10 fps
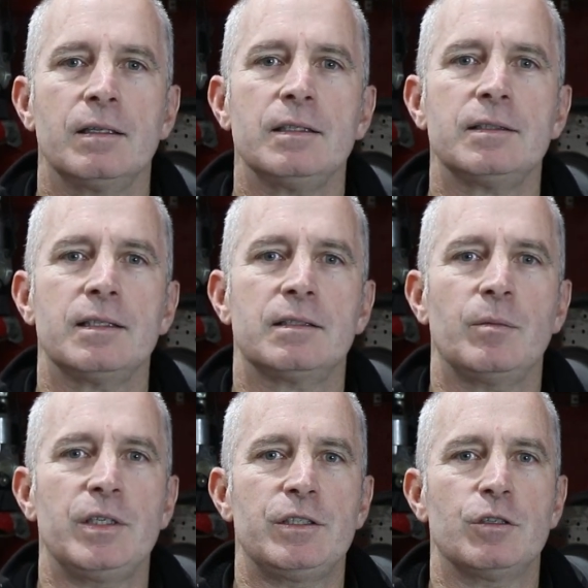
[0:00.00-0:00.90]
This
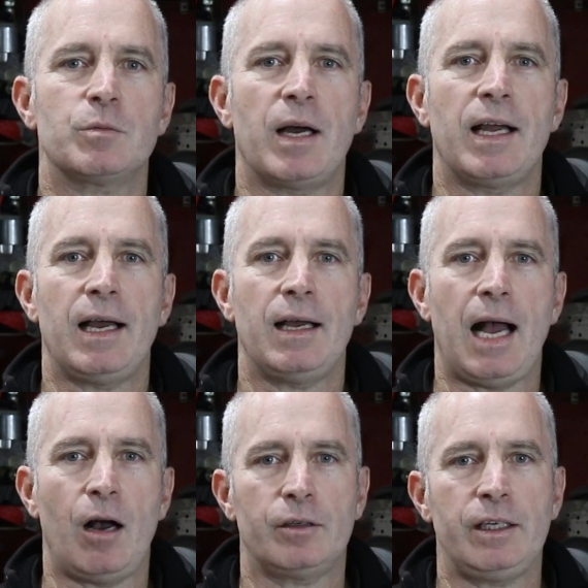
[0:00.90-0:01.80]
system is used by
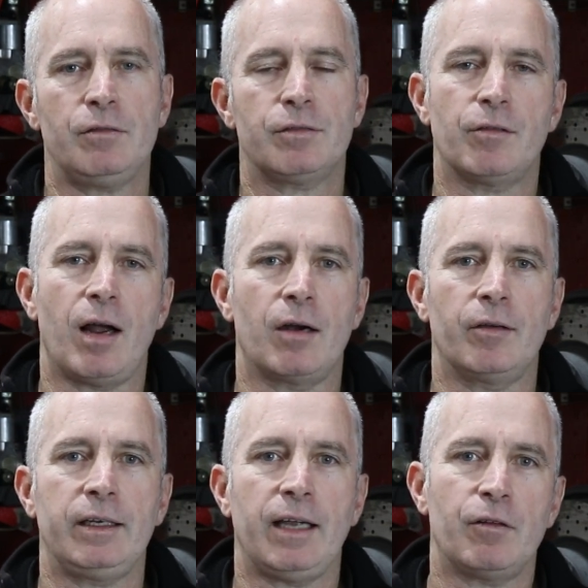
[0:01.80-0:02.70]
Audi,
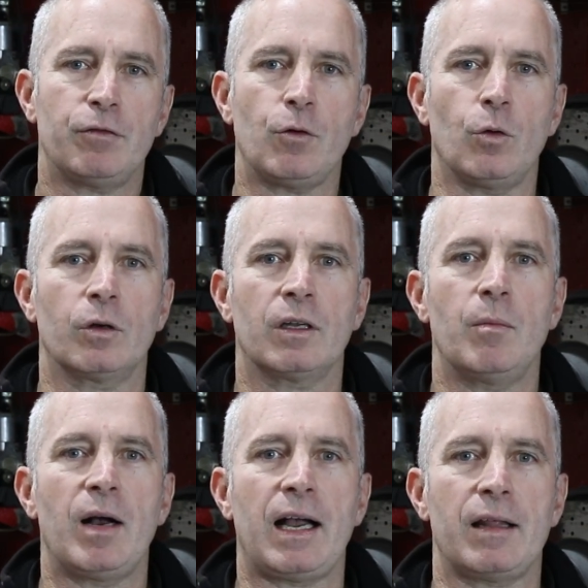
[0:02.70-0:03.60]
Ferrari, and Ford,
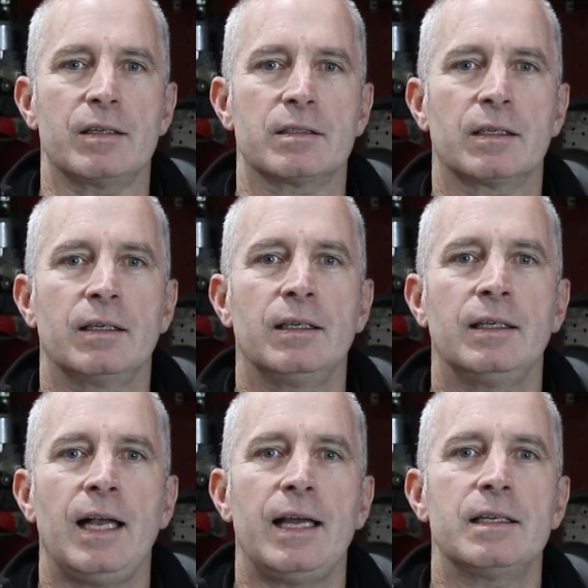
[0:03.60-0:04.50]
among others,
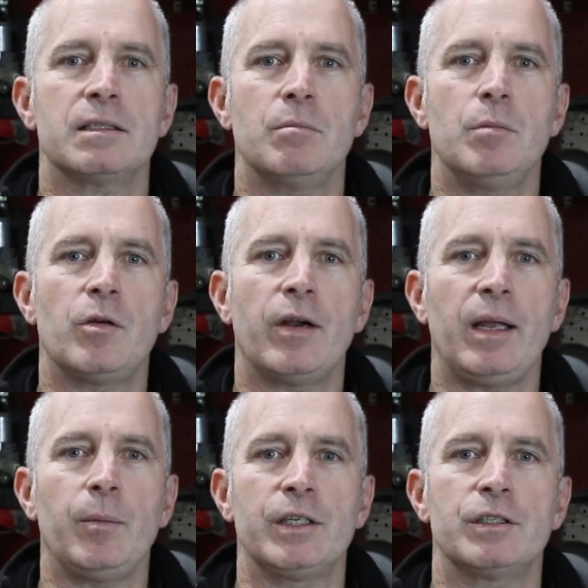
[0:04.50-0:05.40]
and is the mirror
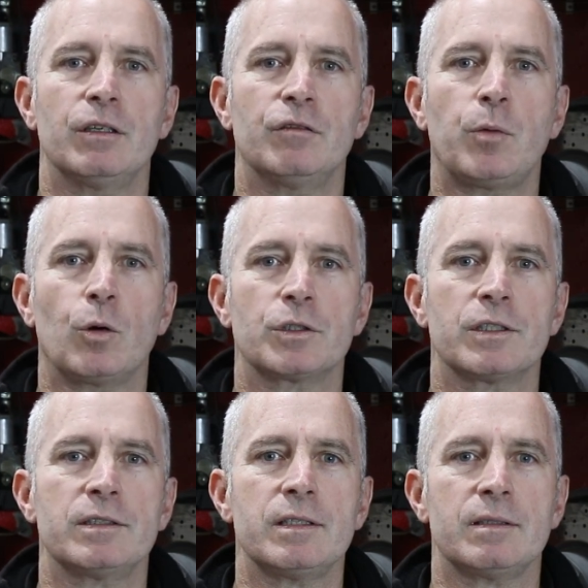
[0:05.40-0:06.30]
image of
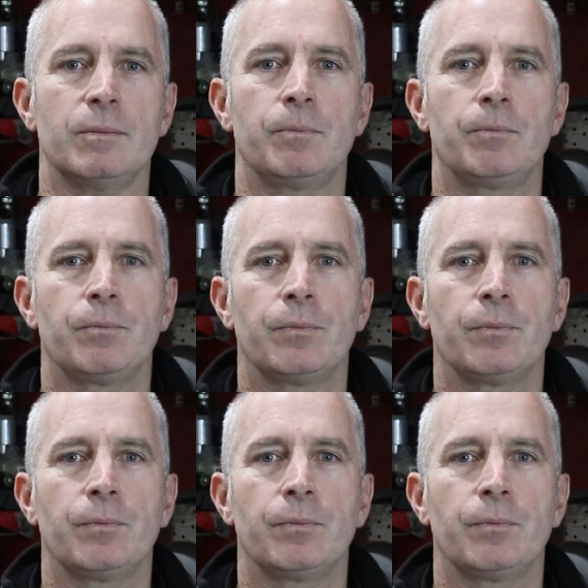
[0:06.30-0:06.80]
Porsche's system.